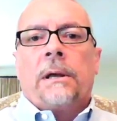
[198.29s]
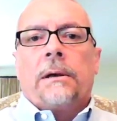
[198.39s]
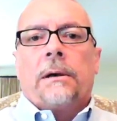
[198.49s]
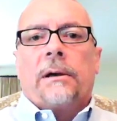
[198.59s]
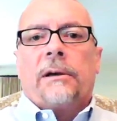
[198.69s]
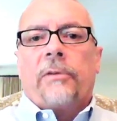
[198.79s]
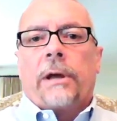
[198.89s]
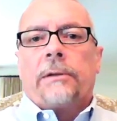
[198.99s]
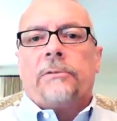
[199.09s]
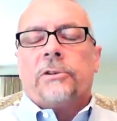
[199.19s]
Uh, have
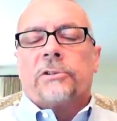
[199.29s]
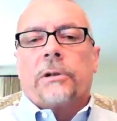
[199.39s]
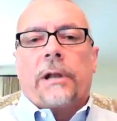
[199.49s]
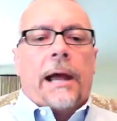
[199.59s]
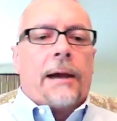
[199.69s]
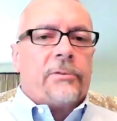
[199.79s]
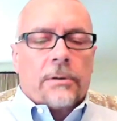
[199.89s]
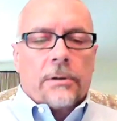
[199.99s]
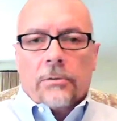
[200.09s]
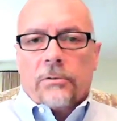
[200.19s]
had just an
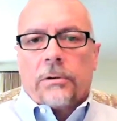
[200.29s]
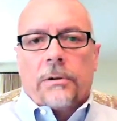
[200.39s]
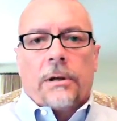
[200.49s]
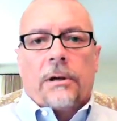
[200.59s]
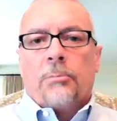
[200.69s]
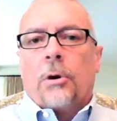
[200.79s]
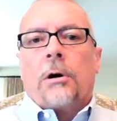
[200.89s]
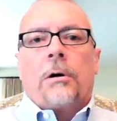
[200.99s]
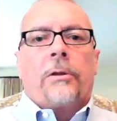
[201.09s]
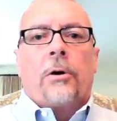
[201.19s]
absolute uh,
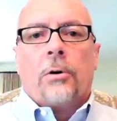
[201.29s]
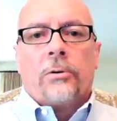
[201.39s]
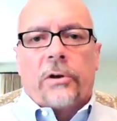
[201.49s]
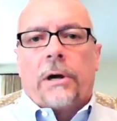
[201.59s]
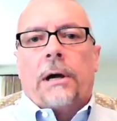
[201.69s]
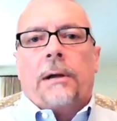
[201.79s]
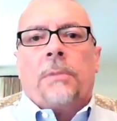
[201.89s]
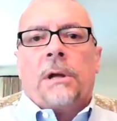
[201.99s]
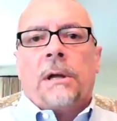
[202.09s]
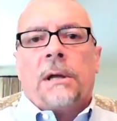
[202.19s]
ball the whole time.